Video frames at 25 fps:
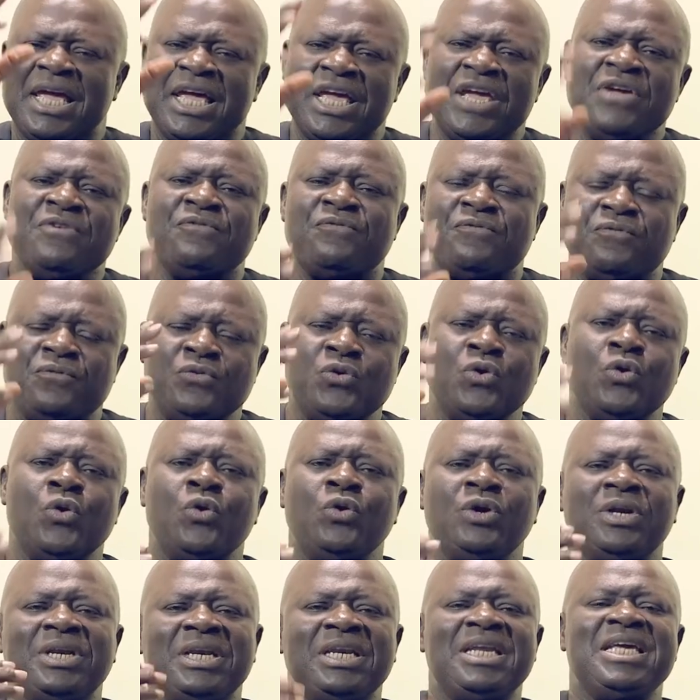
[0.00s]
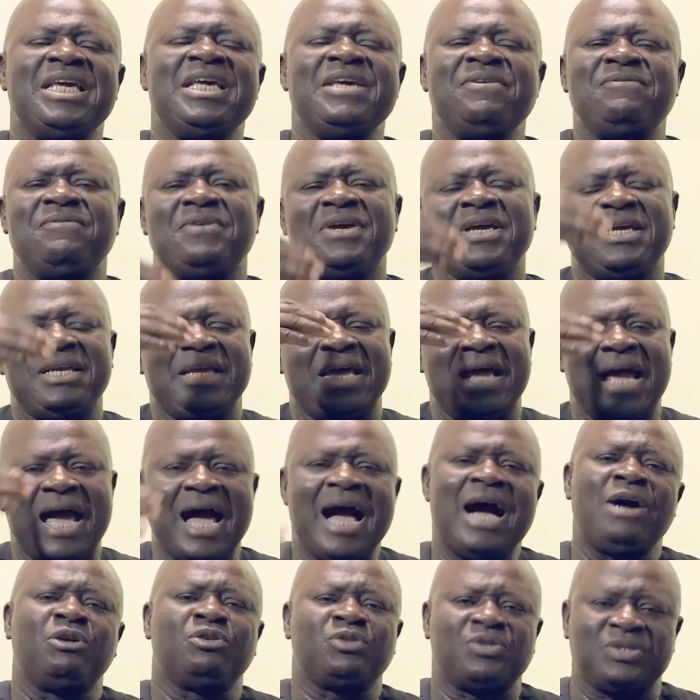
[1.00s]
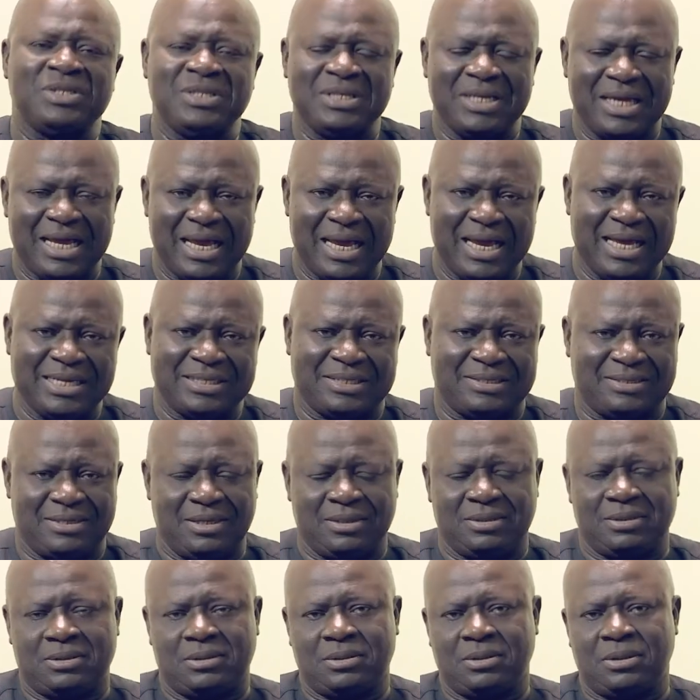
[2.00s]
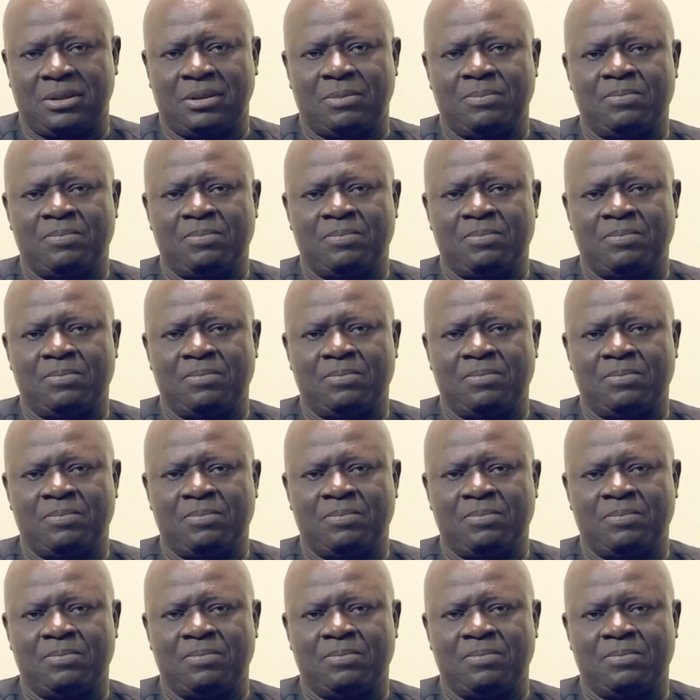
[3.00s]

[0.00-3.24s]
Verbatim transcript: If you live in a housing estate,